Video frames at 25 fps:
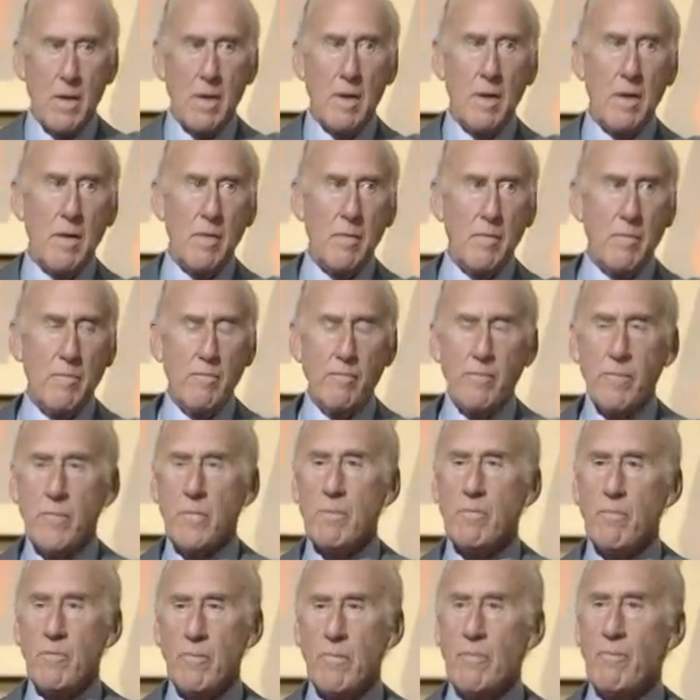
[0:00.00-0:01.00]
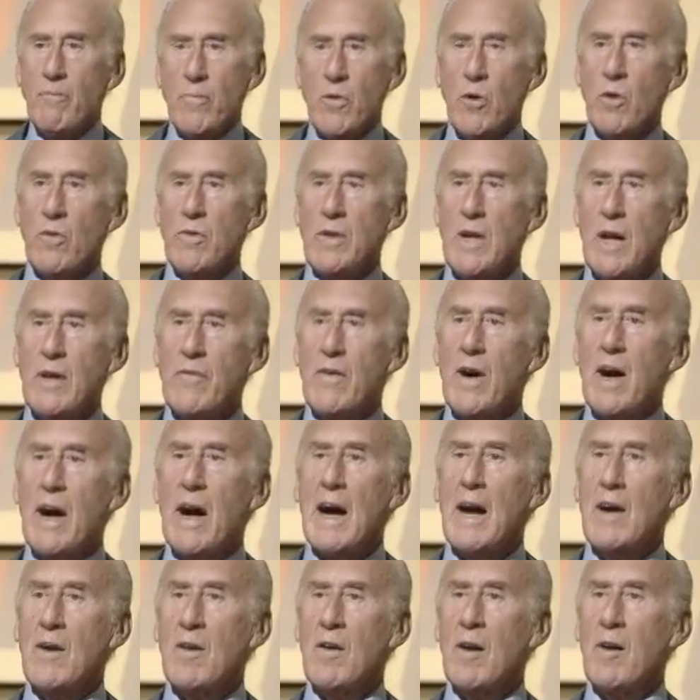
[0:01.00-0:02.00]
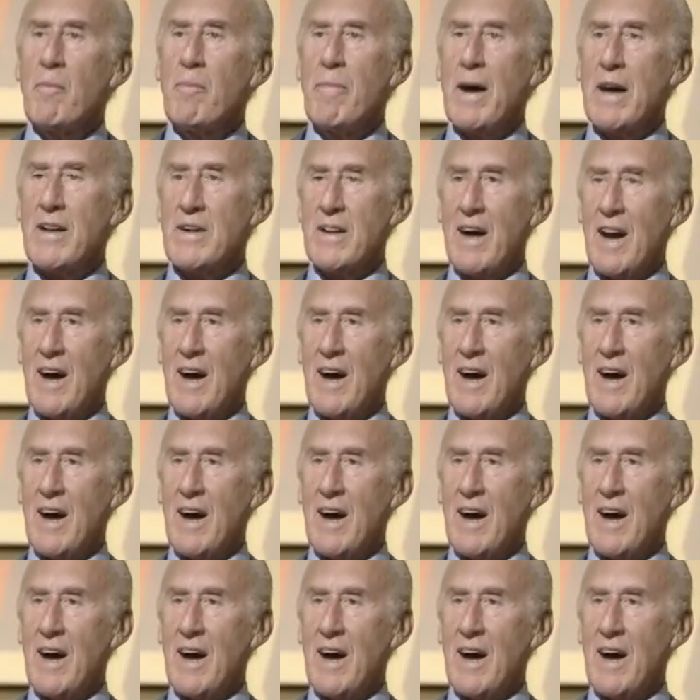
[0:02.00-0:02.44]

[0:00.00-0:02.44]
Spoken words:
You've never idled better.